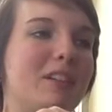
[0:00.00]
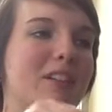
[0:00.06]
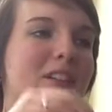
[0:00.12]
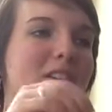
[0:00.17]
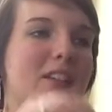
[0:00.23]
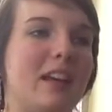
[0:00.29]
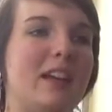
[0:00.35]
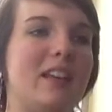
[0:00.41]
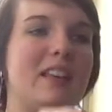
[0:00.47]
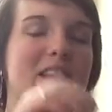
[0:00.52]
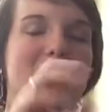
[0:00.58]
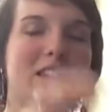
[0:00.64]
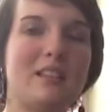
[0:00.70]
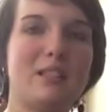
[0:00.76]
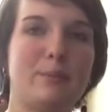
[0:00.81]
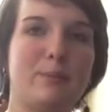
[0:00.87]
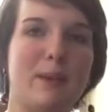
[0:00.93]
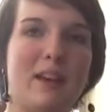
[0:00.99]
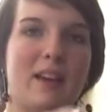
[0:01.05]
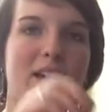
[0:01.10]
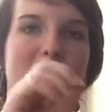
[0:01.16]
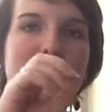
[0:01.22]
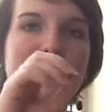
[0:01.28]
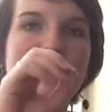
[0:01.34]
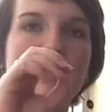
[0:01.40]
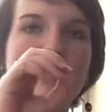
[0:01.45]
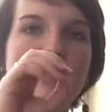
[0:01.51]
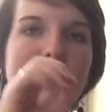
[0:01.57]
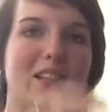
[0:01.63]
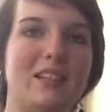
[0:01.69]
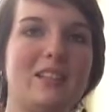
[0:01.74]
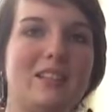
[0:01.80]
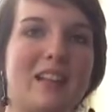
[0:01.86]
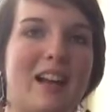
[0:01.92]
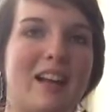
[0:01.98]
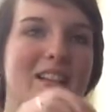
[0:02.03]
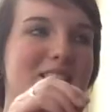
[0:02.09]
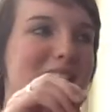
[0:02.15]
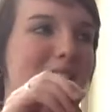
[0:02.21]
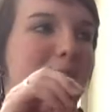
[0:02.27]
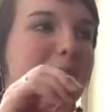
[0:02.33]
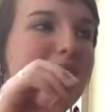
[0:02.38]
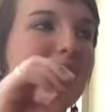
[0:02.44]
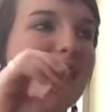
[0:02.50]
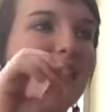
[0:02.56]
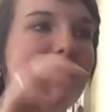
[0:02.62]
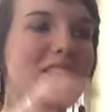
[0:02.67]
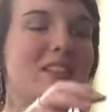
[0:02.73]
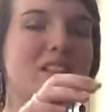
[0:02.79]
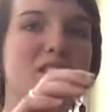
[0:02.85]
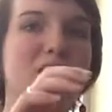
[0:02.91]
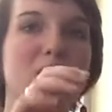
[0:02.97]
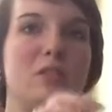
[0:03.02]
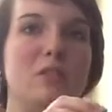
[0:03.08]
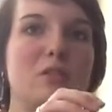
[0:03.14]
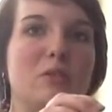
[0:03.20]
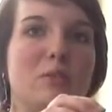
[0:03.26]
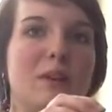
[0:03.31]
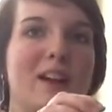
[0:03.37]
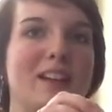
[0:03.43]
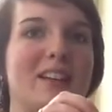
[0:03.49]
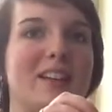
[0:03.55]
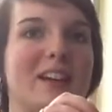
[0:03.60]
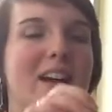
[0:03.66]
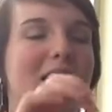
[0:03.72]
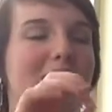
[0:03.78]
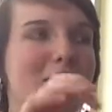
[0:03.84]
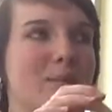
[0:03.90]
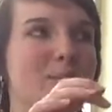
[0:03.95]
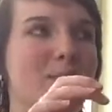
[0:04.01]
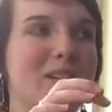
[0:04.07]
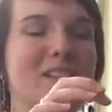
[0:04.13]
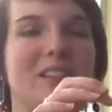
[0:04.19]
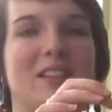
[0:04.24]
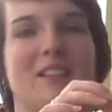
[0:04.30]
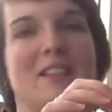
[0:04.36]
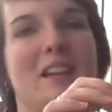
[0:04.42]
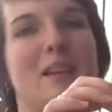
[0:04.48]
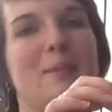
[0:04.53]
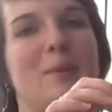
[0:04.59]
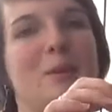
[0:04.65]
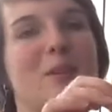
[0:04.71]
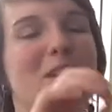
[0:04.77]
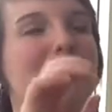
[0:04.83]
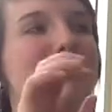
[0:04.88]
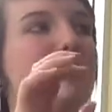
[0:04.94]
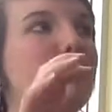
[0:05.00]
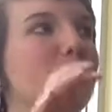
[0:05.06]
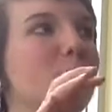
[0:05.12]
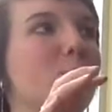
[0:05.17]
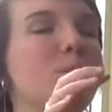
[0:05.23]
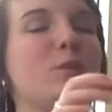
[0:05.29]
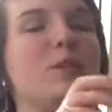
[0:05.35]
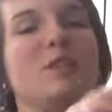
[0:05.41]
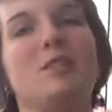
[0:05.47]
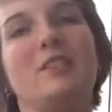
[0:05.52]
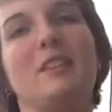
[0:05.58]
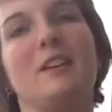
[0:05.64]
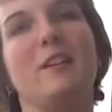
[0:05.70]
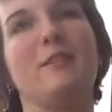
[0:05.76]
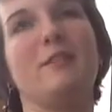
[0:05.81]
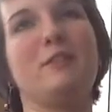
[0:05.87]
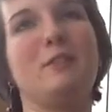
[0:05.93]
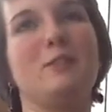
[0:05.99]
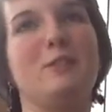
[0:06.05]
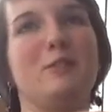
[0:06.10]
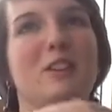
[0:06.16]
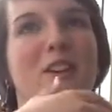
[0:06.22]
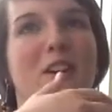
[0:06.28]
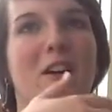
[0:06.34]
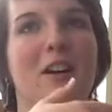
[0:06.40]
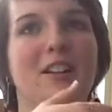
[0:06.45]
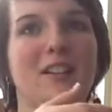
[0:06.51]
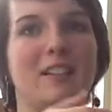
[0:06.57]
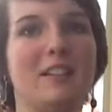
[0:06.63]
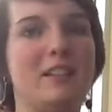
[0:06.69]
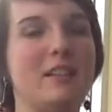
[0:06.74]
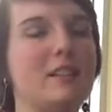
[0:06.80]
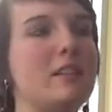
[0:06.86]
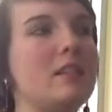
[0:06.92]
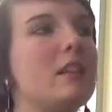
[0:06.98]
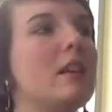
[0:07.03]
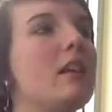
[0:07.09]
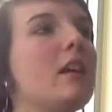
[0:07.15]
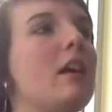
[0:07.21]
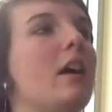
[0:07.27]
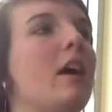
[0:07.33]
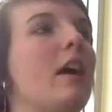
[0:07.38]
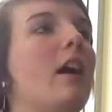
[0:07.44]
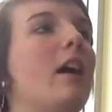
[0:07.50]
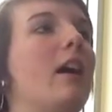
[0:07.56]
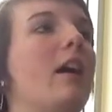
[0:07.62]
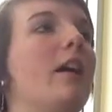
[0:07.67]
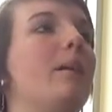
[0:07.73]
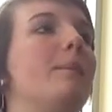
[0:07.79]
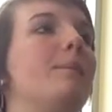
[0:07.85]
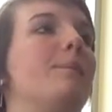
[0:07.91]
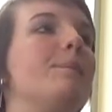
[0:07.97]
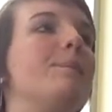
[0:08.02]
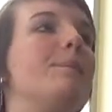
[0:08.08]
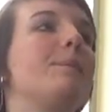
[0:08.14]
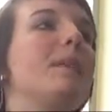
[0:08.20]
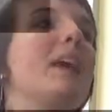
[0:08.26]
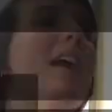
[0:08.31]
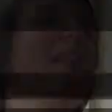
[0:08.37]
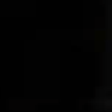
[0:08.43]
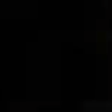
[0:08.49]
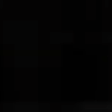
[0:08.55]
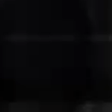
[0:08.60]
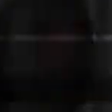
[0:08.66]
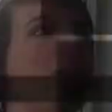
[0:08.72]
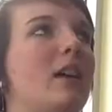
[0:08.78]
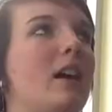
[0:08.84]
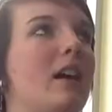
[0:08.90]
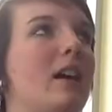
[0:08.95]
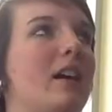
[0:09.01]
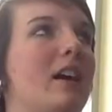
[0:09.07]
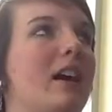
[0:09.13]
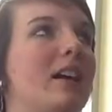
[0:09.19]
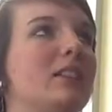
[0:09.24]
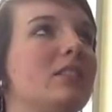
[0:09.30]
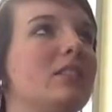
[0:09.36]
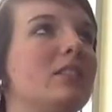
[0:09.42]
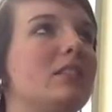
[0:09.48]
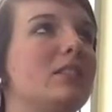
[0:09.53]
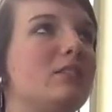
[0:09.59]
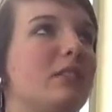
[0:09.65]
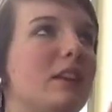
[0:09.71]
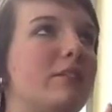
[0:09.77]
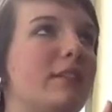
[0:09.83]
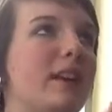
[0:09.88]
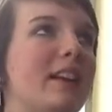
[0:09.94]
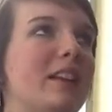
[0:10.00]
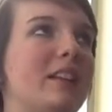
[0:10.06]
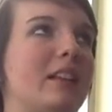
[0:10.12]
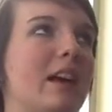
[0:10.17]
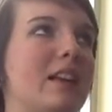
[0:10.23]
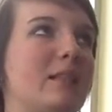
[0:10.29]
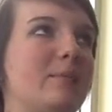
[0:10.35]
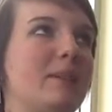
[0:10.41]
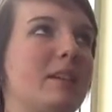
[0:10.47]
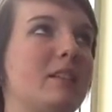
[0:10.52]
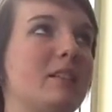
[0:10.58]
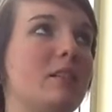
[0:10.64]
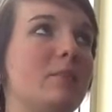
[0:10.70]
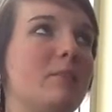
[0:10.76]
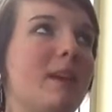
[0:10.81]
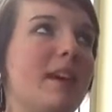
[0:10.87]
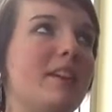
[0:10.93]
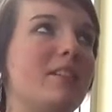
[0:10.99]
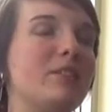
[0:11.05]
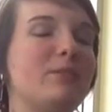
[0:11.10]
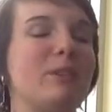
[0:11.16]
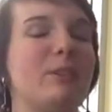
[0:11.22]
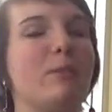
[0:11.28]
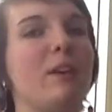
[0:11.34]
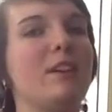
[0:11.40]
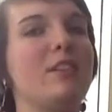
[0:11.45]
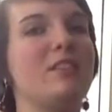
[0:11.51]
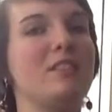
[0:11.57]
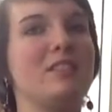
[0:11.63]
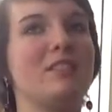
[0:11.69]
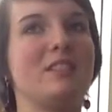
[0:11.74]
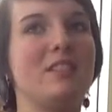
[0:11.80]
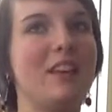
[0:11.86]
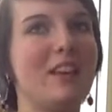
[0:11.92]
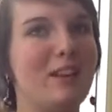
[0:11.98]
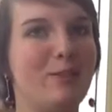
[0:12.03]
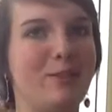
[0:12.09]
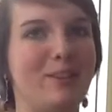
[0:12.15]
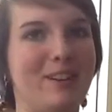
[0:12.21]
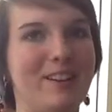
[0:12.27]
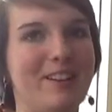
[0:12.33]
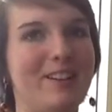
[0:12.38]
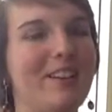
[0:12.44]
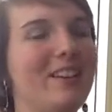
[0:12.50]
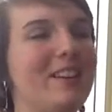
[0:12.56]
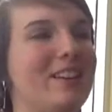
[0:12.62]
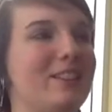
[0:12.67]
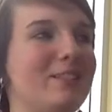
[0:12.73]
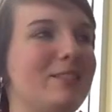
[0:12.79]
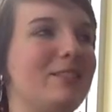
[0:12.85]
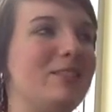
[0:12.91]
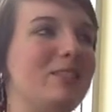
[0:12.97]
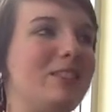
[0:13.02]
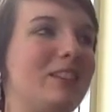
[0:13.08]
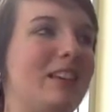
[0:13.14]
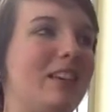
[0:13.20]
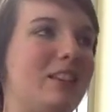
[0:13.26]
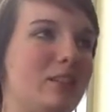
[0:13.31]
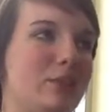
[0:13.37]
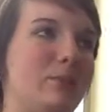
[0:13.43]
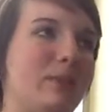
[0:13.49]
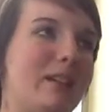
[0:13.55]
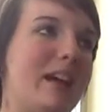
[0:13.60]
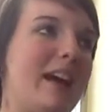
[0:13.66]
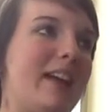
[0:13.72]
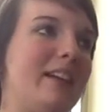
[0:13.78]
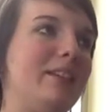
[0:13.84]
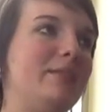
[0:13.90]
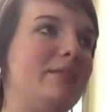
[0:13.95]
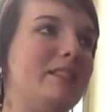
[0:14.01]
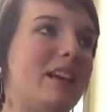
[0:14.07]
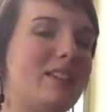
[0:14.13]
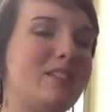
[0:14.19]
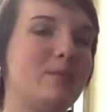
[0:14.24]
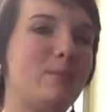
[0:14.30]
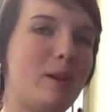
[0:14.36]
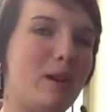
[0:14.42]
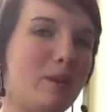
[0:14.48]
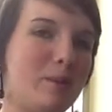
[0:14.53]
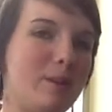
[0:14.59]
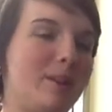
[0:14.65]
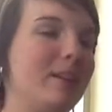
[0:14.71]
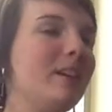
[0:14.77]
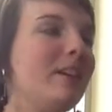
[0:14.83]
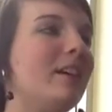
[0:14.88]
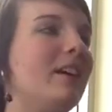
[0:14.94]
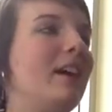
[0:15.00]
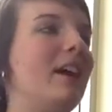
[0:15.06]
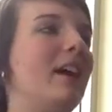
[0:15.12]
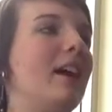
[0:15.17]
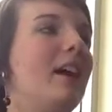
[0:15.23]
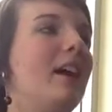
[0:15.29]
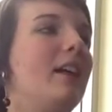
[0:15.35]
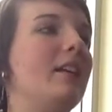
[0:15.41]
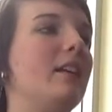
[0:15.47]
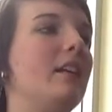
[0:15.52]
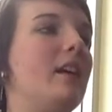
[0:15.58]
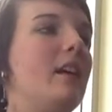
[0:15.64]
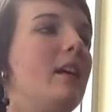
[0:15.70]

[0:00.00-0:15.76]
to look at it this way using these concepts, and this is the new idea I can bring to the table. You have to prove yourself to the audience. And so I took a creative writing class because our major requires us to take one. So I took English 190 with Dr. Palmer, and